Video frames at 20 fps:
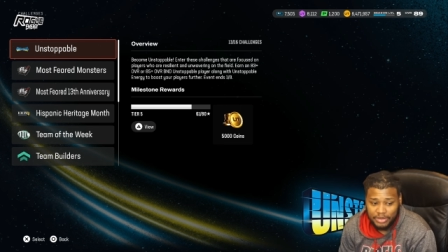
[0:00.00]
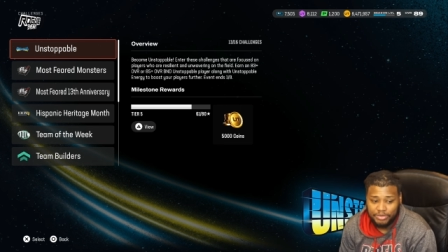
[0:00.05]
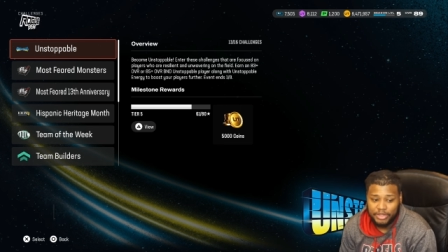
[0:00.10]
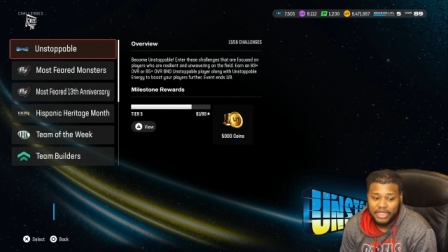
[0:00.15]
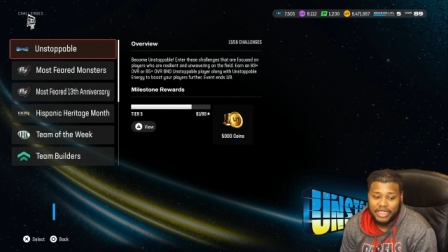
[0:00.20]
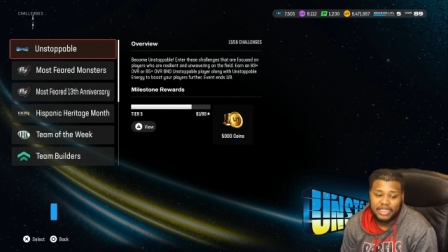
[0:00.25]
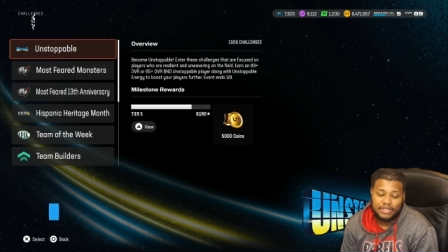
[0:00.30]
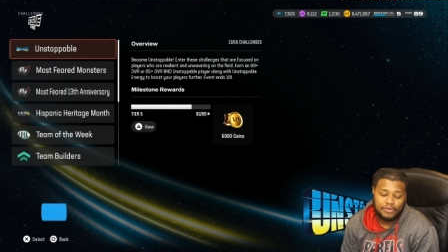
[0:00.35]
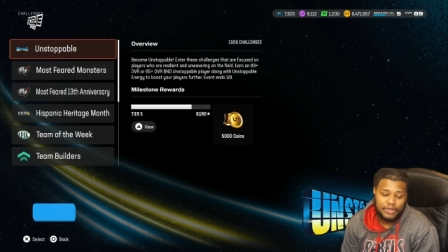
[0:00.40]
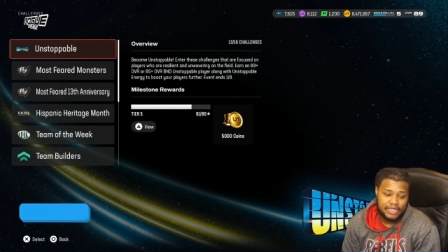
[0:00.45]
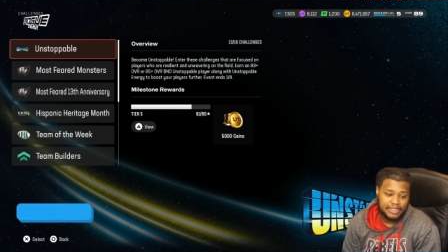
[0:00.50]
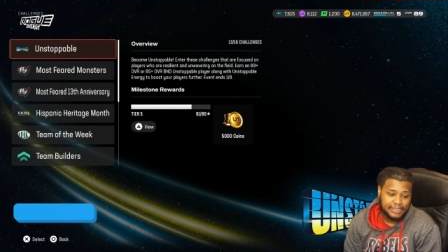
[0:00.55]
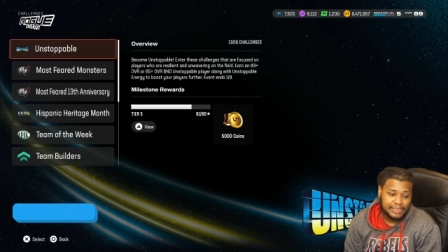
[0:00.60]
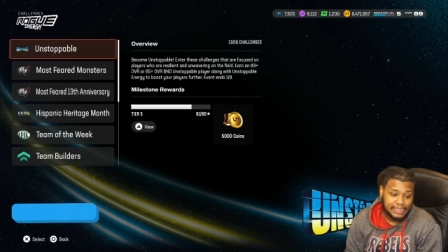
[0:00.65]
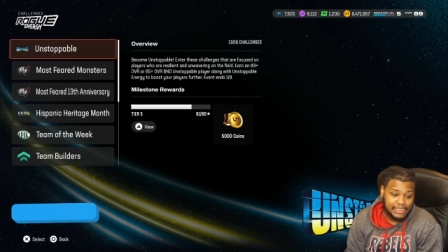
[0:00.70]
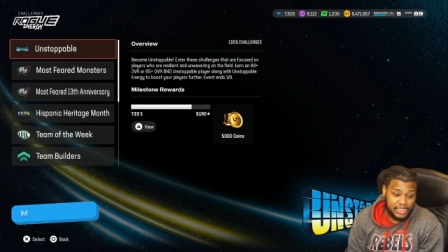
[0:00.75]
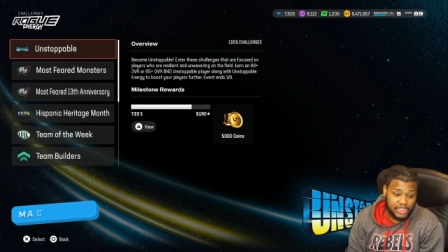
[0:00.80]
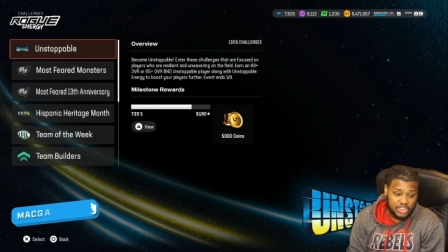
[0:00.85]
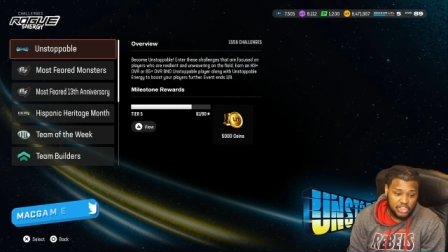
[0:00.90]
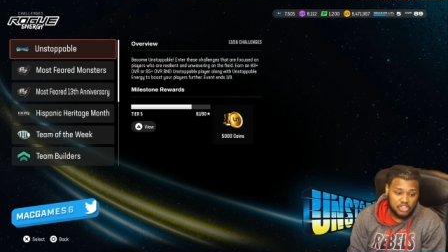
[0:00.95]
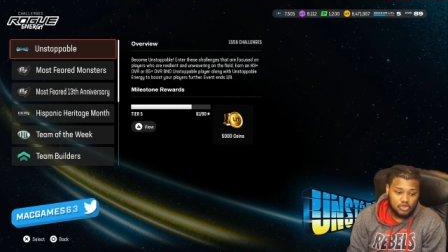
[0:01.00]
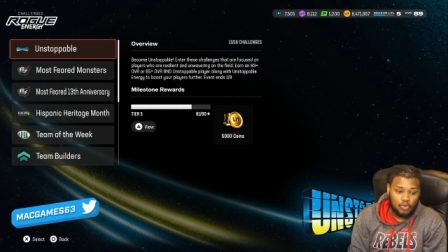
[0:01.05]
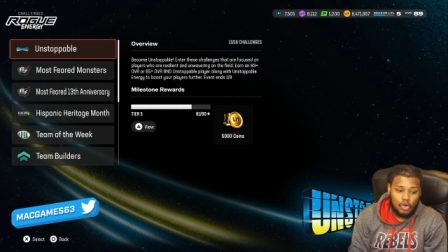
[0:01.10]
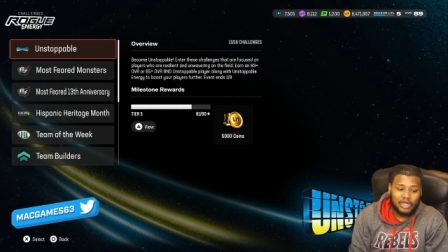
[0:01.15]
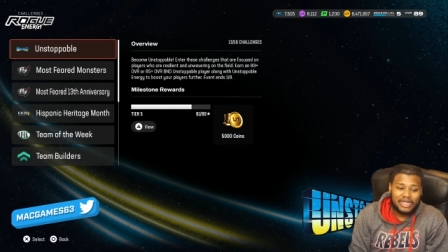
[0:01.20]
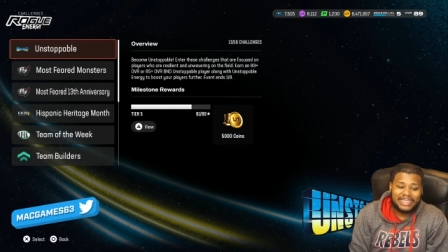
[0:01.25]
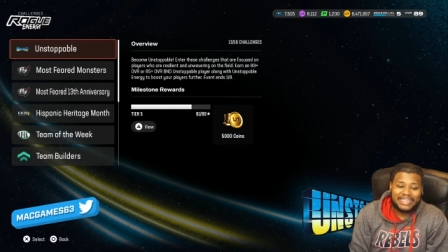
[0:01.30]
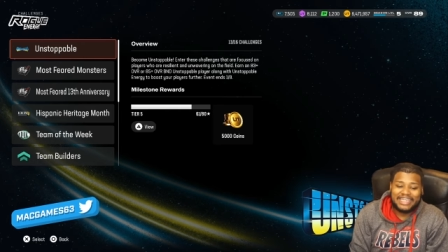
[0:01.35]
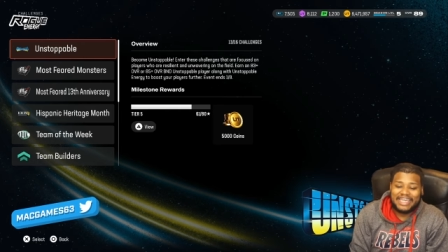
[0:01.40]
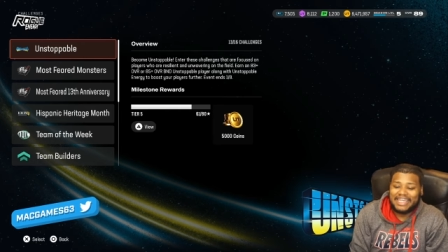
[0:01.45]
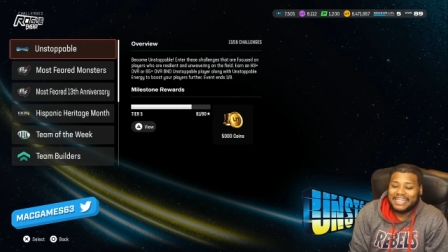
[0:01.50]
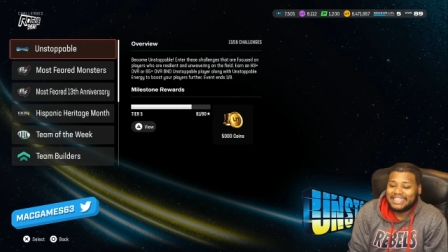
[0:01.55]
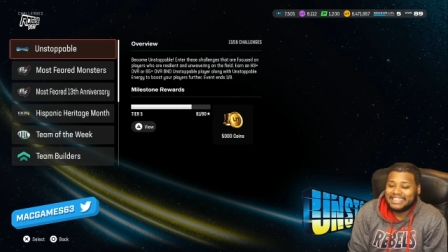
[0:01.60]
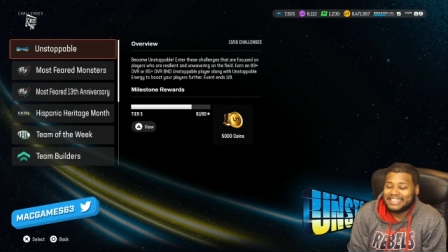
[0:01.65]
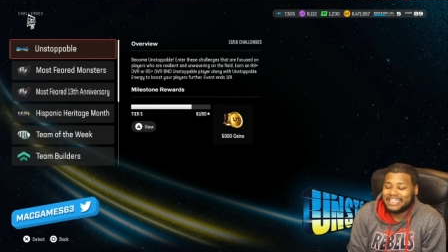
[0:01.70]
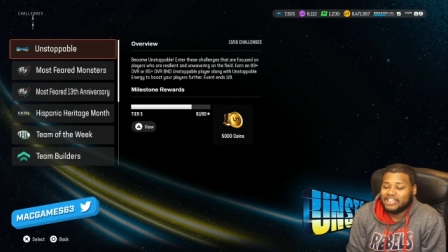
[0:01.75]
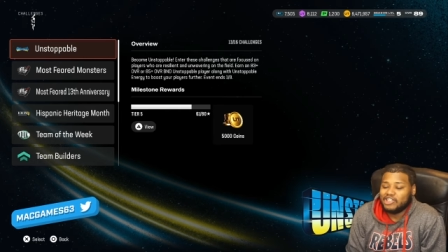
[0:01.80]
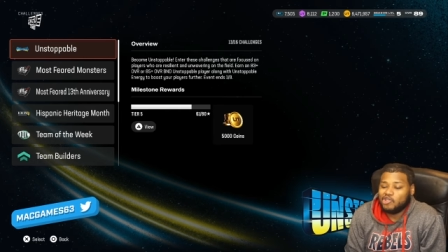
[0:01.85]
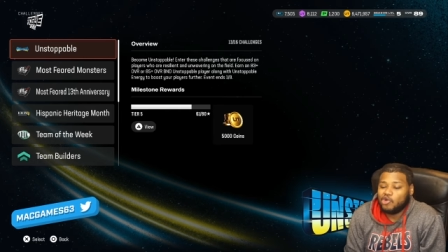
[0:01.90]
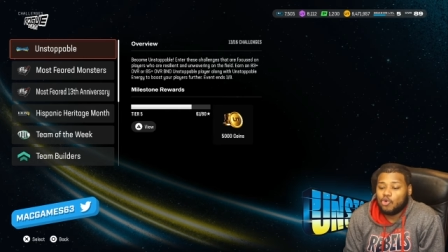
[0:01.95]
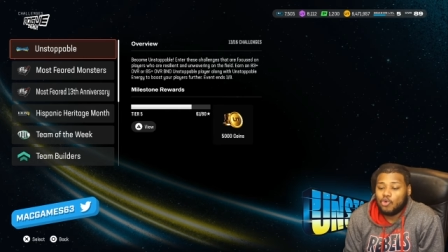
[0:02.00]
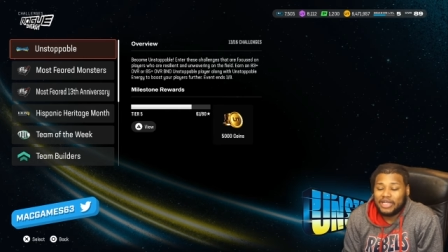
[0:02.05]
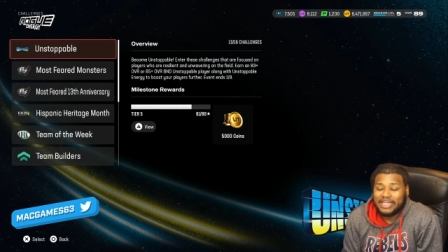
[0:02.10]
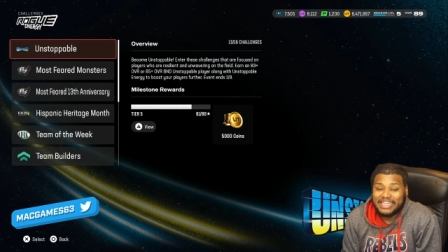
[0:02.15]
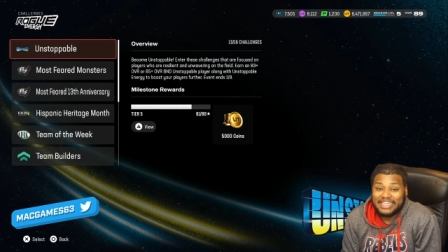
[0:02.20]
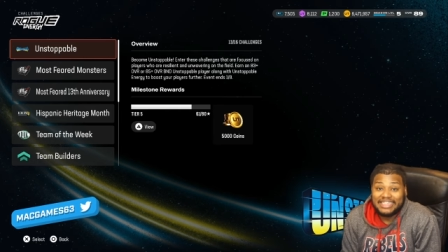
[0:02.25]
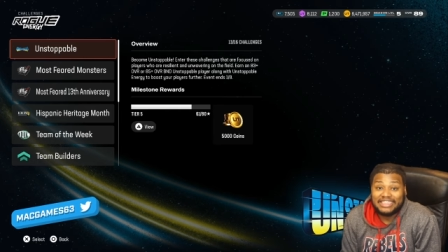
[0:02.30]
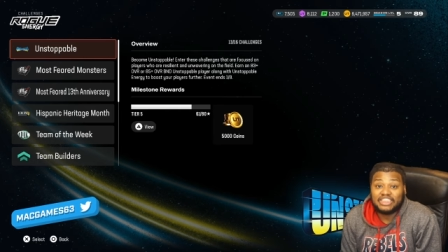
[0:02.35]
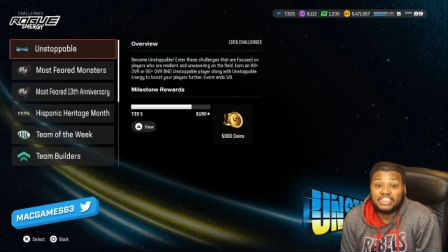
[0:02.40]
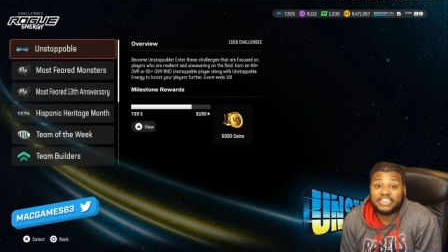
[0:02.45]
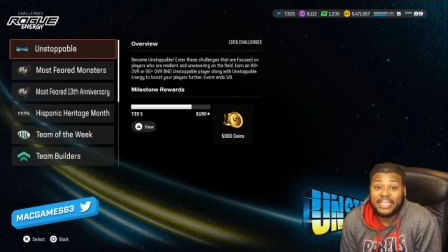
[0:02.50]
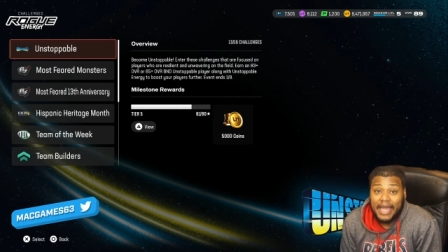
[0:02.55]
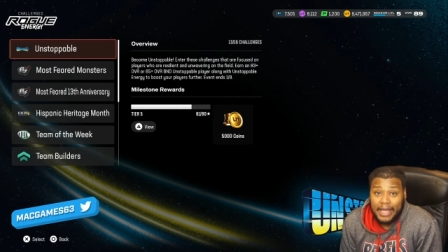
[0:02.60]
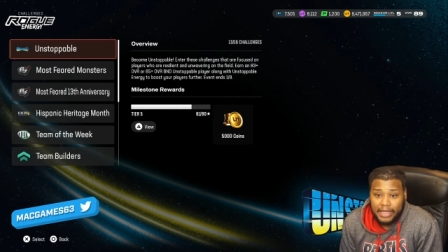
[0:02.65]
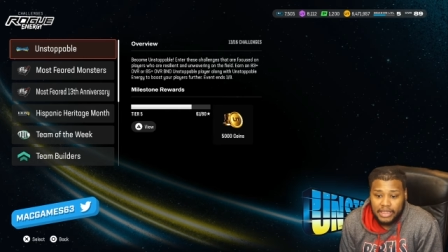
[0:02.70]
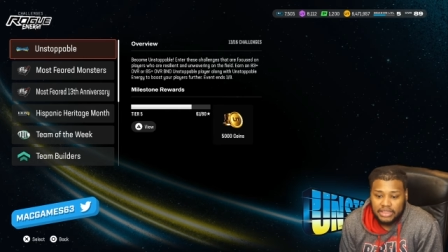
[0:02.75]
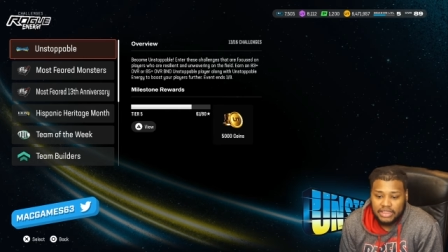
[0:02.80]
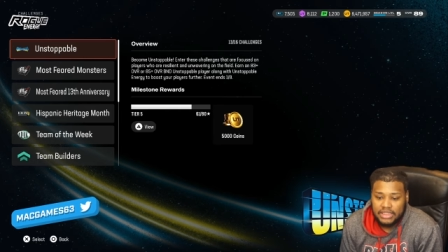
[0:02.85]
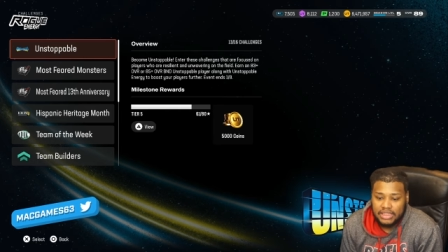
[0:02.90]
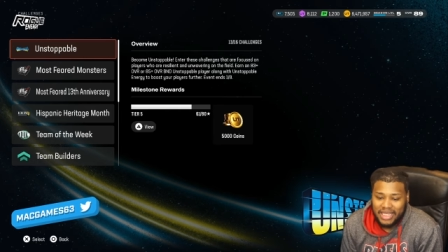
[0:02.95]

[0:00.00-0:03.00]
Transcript: But anyway, you want to get into doing these challenges.